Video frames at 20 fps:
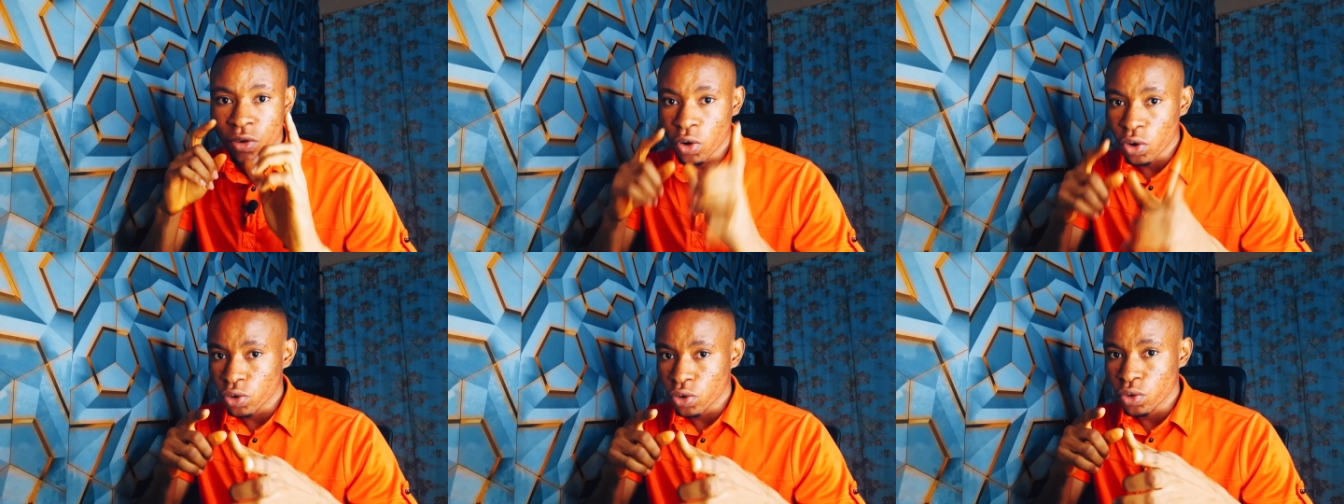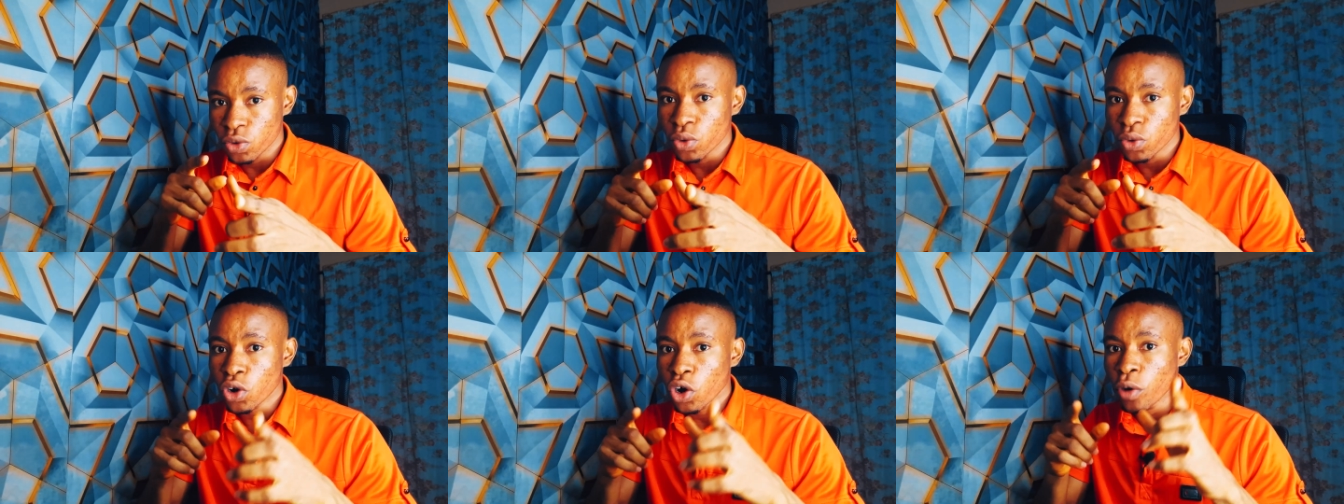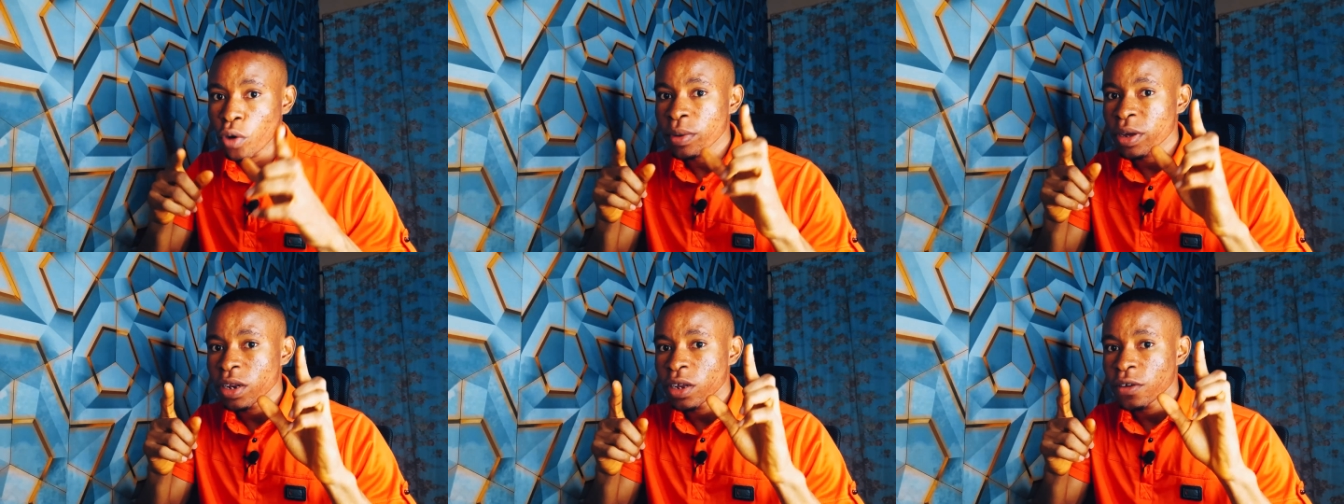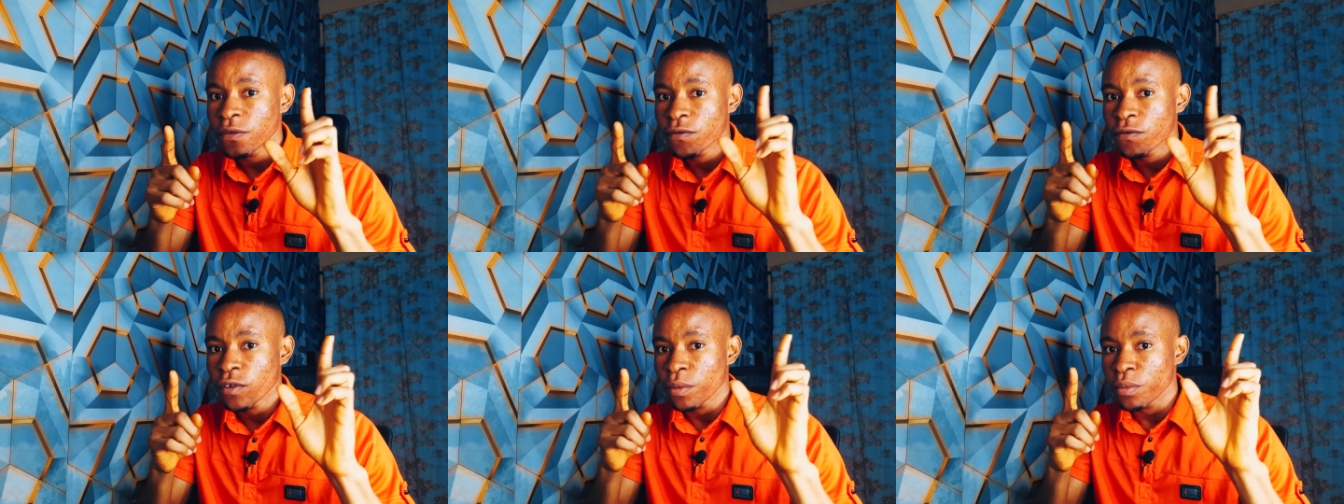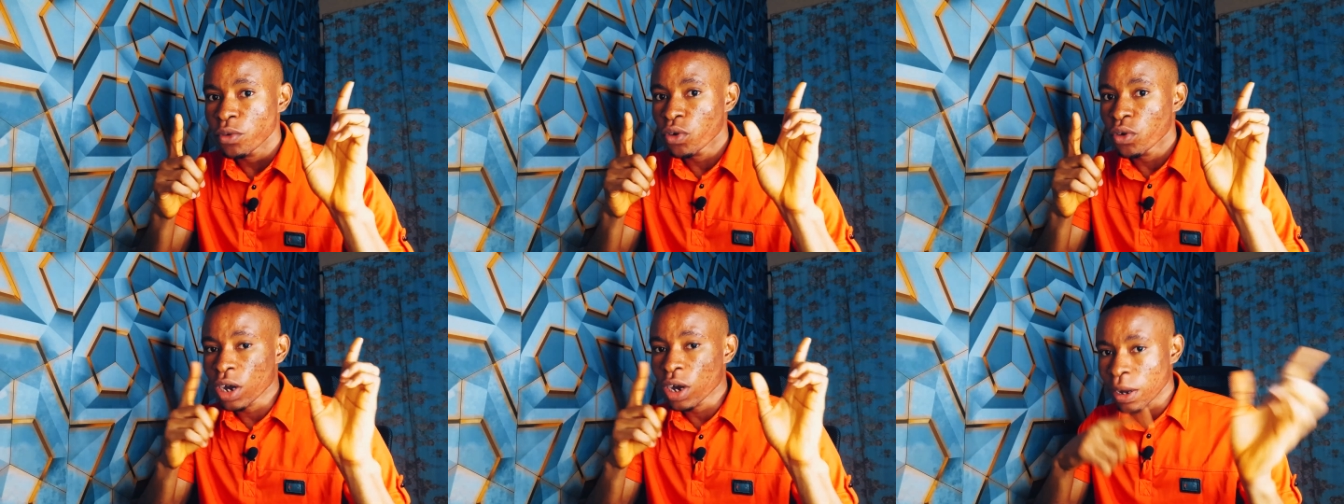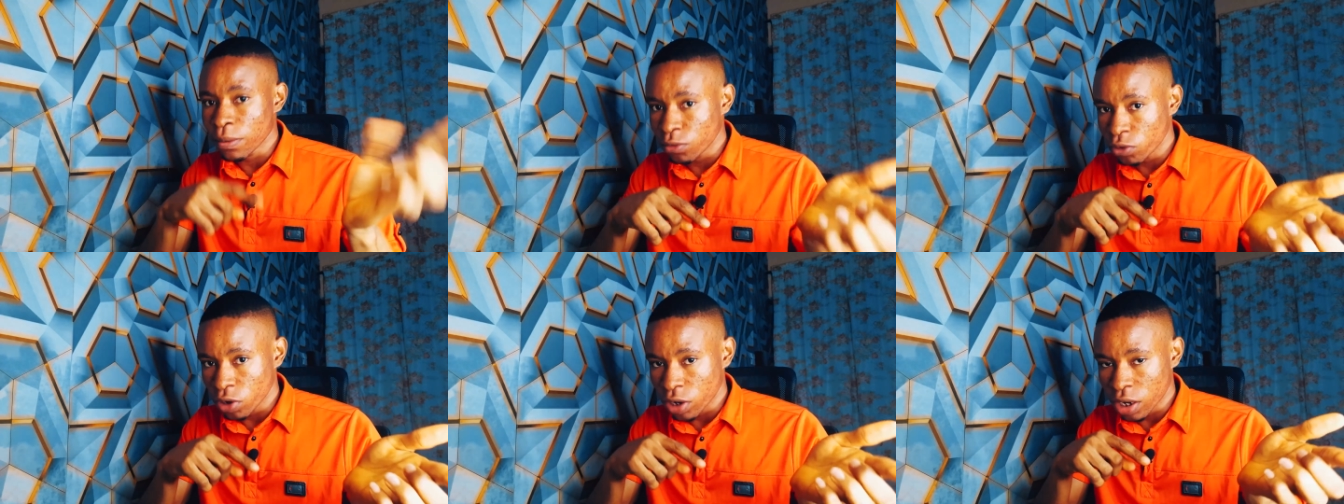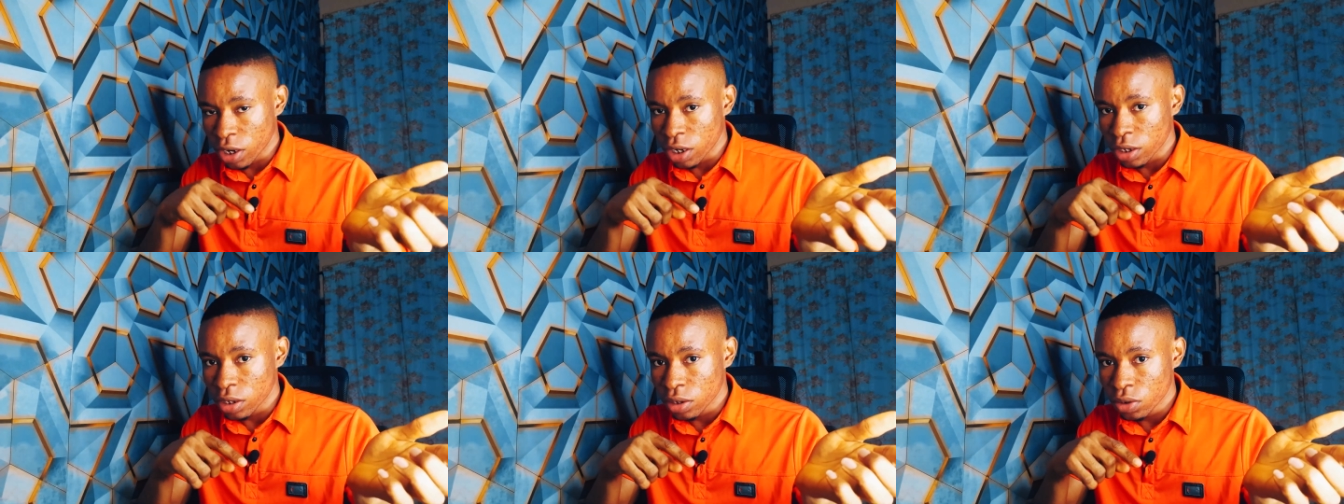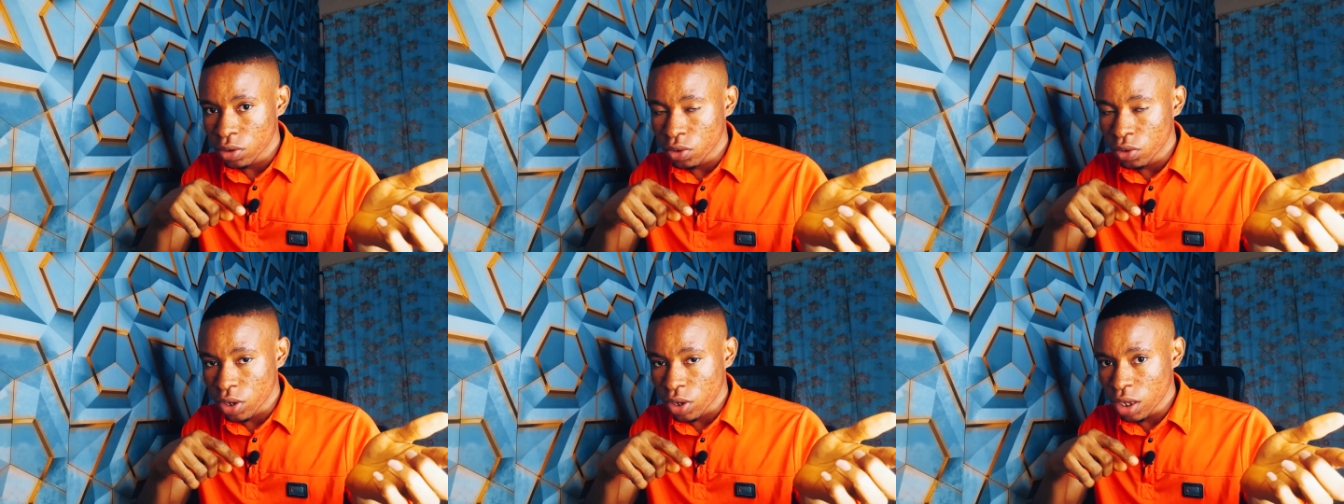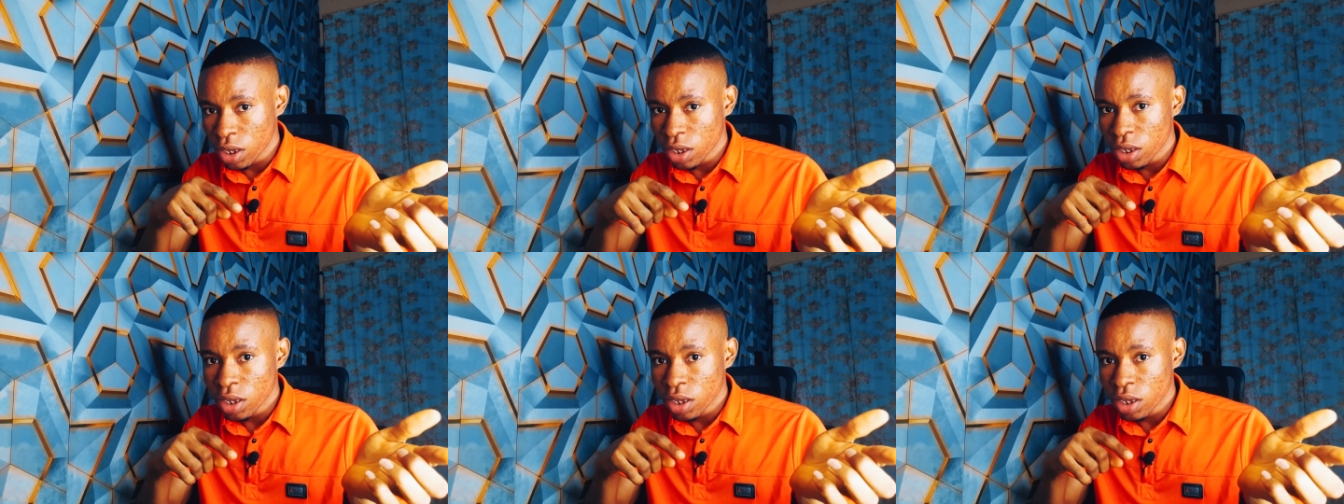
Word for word: audio coming in from your capture card. Okay,